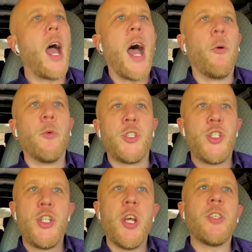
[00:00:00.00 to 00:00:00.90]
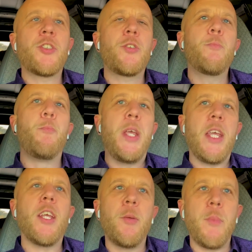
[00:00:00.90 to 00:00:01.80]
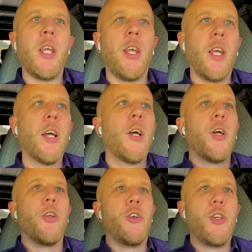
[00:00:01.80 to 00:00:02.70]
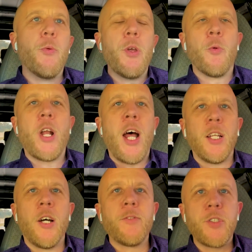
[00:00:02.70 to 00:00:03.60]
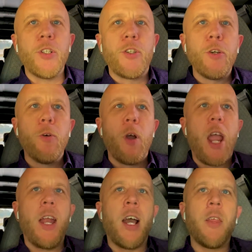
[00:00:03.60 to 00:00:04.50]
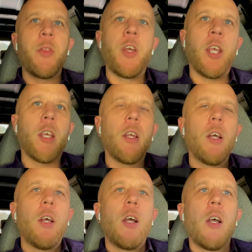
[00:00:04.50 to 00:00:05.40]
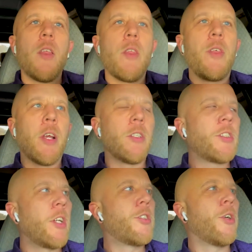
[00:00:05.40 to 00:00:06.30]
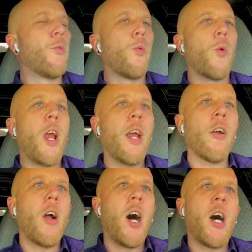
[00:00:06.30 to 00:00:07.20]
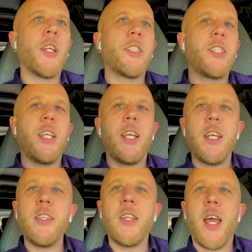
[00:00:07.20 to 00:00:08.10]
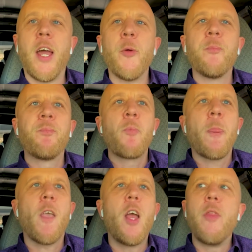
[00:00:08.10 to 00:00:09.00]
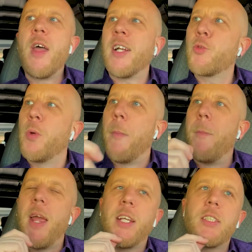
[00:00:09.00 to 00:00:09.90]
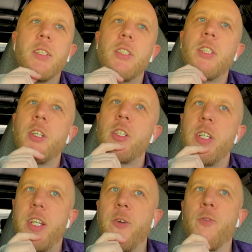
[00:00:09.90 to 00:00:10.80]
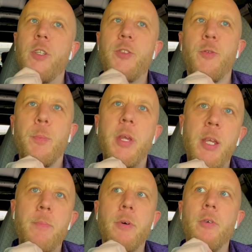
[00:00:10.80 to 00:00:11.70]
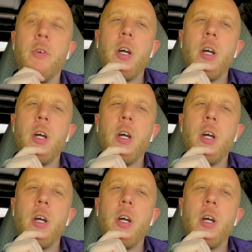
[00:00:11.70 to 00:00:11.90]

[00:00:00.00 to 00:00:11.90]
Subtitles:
I was just being me, doing what I love to do, and I think there's such a rare honesty in that, and that's what makes it such a difference for people,